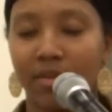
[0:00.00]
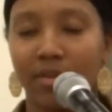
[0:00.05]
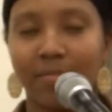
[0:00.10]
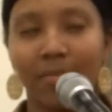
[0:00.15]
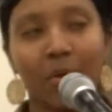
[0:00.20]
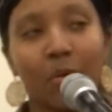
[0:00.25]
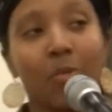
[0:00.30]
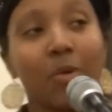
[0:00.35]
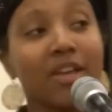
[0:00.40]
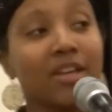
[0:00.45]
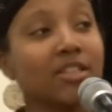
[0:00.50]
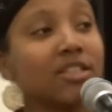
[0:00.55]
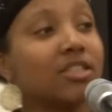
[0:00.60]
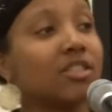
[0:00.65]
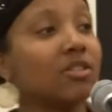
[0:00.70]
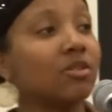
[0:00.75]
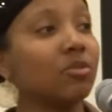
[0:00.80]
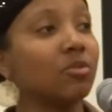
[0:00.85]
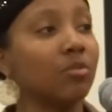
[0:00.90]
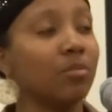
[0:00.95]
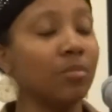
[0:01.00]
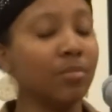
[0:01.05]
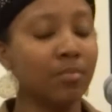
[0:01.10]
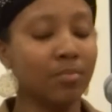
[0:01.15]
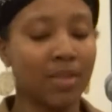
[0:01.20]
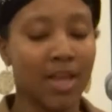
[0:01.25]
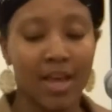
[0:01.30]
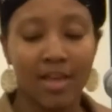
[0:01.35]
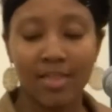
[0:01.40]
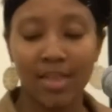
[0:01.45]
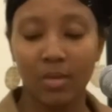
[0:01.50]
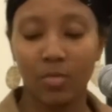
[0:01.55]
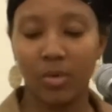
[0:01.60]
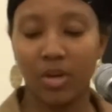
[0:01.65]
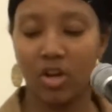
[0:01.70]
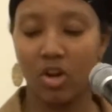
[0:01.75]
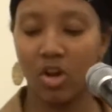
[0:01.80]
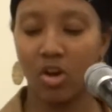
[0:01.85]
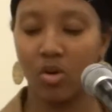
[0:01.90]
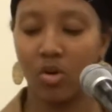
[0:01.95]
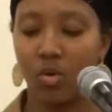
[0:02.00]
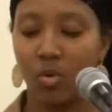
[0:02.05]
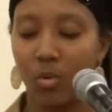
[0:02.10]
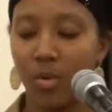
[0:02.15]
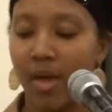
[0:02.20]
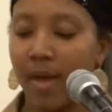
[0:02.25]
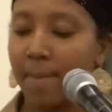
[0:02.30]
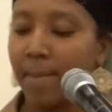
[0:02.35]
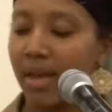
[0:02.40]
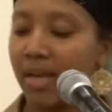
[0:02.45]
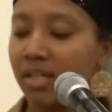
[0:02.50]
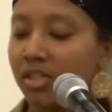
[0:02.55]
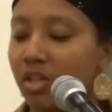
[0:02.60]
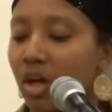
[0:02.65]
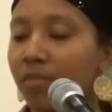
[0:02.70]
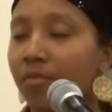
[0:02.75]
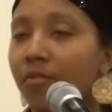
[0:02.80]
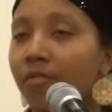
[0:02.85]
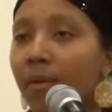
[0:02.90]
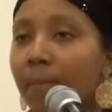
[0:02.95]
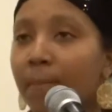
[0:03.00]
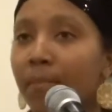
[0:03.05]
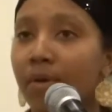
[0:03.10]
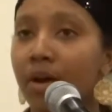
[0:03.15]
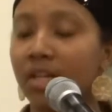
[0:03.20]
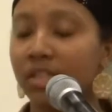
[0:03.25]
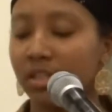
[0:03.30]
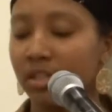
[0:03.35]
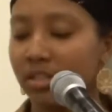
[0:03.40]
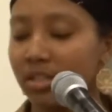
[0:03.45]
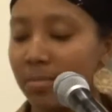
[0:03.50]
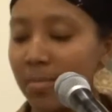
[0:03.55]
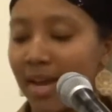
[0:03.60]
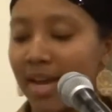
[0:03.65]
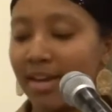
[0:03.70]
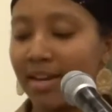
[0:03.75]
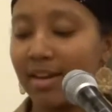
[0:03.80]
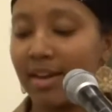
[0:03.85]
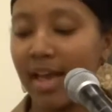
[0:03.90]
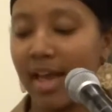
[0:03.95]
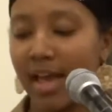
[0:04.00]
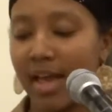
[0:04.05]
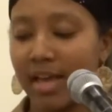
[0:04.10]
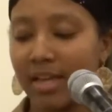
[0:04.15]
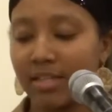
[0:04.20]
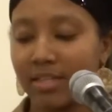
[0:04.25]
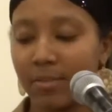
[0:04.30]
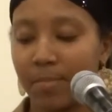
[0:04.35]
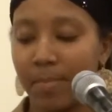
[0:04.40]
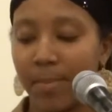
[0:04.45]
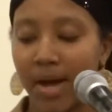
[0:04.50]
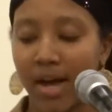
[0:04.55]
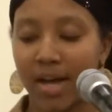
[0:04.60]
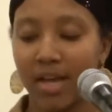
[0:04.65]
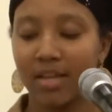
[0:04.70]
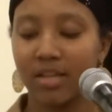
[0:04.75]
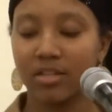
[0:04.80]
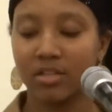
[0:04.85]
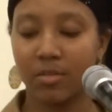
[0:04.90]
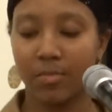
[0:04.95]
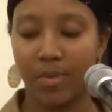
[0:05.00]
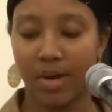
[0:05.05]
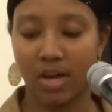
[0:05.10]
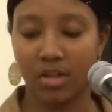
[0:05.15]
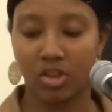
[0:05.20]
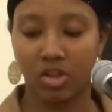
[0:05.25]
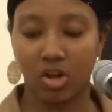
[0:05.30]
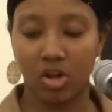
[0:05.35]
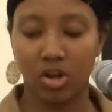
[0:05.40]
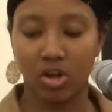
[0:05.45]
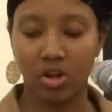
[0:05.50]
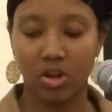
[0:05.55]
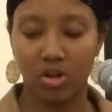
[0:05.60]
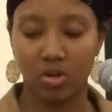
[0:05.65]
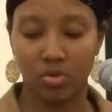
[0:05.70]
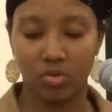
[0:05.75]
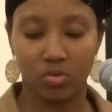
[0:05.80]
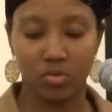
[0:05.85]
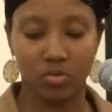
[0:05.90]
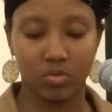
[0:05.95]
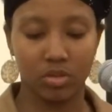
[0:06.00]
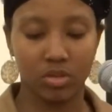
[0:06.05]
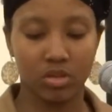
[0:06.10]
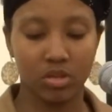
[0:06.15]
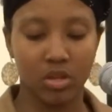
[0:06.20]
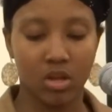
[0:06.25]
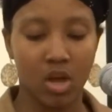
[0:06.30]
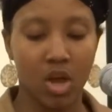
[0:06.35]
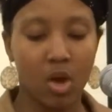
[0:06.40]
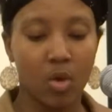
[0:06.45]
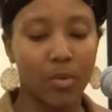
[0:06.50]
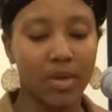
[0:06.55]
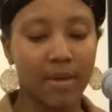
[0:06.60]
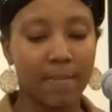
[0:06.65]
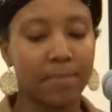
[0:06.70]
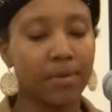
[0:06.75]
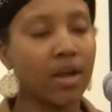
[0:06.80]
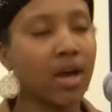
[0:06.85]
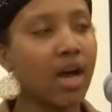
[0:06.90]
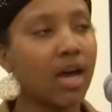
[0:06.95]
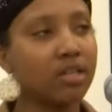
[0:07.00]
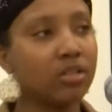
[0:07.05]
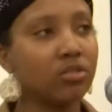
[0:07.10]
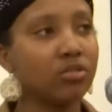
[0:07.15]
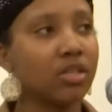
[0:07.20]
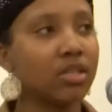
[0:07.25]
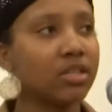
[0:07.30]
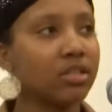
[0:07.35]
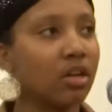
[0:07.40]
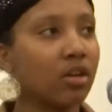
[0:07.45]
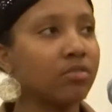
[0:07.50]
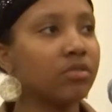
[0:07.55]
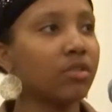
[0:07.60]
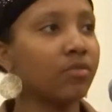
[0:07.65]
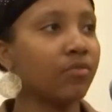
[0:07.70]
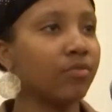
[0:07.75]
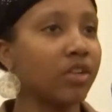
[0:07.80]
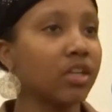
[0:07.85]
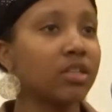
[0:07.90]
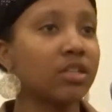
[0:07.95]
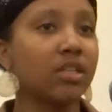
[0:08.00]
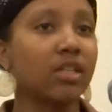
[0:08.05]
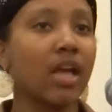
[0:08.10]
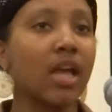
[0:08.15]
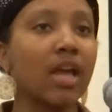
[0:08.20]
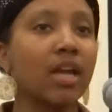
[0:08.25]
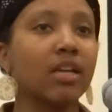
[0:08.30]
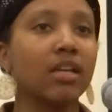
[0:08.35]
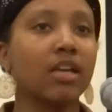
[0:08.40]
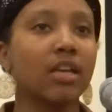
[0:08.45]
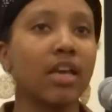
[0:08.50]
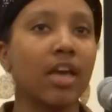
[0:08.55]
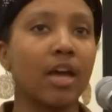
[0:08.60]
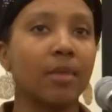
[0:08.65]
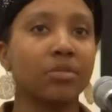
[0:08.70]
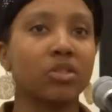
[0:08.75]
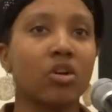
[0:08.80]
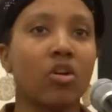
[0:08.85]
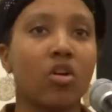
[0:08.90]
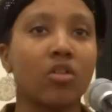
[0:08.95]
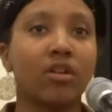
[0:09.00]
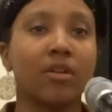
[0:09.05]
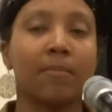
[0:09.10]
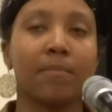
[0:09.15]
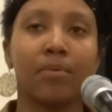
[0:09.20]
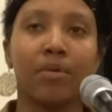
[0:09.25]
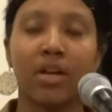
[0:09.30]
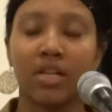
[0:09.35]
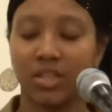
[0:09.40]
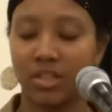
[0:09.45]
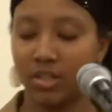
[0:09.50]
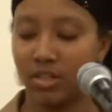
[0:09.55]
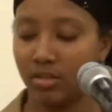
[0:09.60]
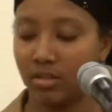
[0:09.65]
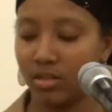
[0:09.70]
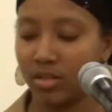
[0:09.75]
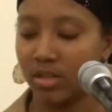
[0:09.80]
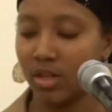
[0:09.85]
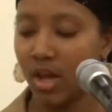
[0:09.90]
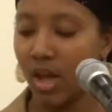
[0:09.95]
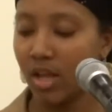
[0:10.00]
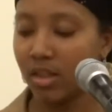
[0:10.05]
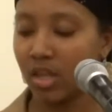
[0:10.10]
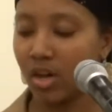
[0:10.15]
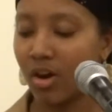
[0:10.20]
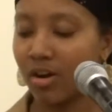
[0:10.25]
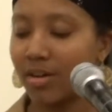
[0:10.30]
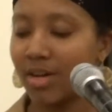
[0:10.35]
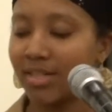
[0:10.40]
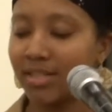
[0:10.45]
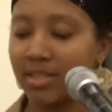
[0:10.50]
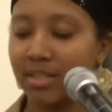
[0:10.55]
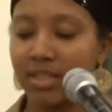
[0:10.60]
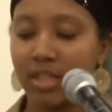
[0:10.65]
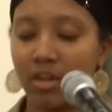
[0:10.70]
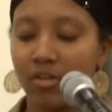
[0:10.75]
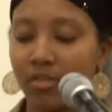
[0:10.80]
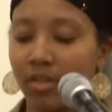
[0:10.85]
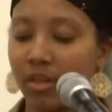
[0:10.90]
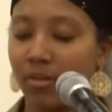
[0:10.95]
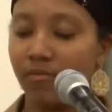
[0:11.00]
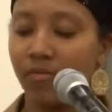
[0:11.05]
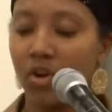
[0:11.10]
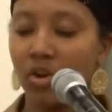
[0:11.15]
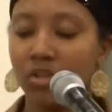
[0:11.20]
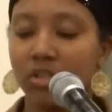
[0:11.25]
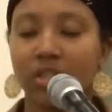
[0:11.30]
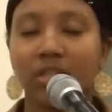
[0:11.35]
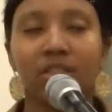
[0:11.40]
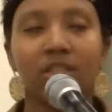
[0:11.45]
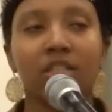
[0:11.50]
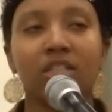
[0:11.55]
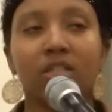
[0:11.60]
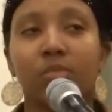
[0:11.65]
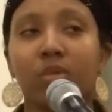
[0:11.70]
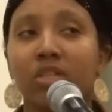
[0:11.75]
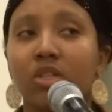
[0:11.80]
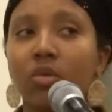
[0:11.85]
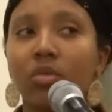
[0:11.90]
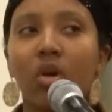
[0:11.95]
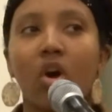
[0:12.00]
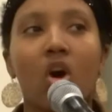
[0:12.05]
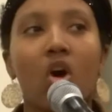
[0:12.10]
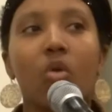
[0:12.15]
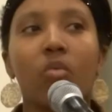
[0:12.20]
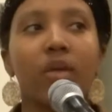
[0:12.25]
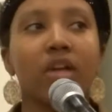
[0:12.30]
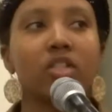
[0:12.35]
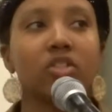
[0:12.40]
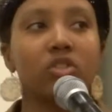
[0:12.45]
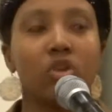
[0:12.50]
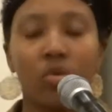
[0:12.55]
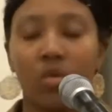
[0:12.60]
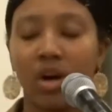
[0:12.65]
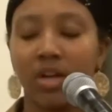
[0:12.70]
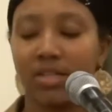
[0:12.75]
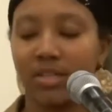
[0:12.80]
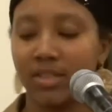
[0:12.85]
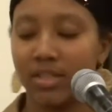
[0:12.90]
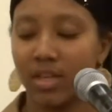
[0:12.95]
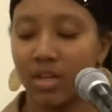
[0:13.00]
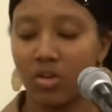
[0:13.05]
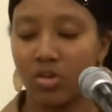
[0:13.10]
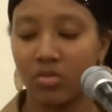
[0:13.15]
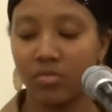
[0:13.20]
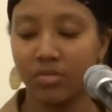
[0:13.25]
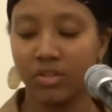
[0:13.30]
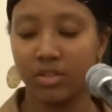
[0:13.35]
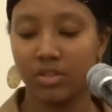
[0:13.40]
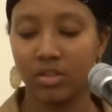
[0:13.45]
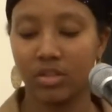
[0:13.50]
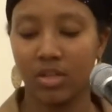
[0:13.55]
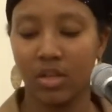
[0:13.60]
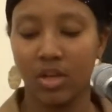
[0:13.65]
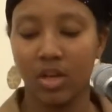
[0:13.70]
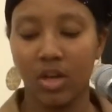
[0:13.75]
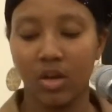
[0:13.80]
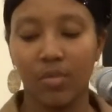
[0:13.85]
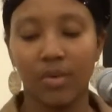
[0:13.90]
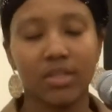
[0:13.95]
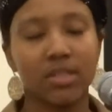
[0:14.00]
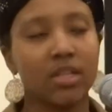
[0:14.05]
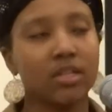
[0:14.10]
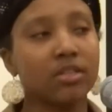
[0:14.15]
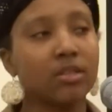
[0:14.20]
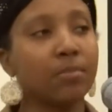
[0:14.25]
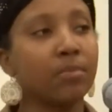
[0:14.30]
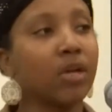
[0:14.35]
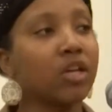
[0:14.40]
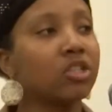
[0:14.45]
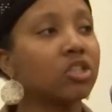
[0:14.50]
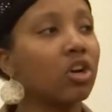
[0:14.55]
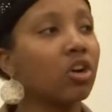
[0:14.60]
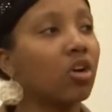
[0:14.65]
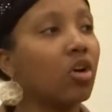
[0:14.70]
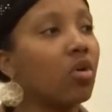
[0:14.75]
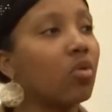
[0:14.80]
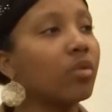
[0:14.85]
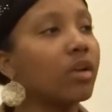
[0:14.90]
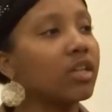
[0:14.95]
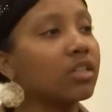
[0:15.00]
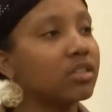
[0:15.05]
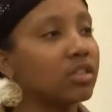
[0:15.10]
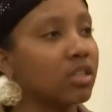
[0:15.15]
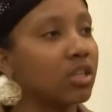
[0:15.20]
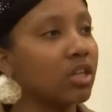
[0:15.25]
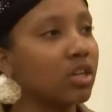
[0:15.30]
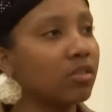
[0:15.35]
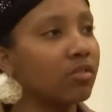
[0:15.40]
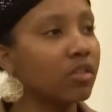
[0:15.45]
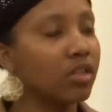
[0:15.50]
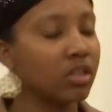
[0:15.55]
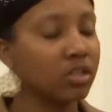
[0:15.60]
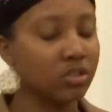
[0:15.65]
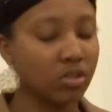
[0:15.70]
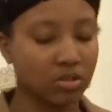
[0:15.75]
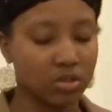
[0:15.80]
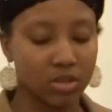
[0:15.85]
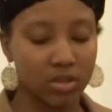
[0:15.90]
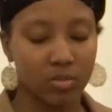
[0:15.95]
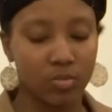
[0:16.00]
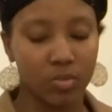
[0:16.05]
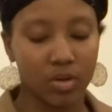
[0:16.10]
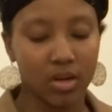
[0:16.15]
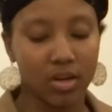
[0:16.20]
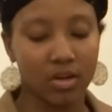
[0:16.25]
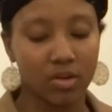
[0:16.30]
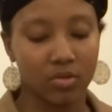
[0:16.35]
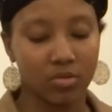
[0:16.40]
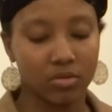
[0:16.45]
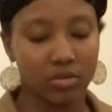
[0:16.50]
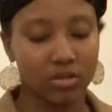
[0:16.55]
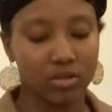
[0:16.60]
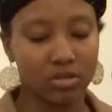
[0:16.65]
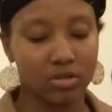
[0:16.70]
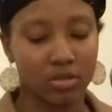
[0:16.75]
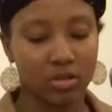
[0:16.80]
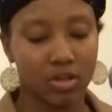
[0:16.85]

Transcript: But we assume that we know, based off of impressions made in haste, biased by the clothes. We are blinded to self-inflicted handicaps called impressions that aren't necessarily first, and since we don't always know ourselves, we tend to place our own insecurities on someone else.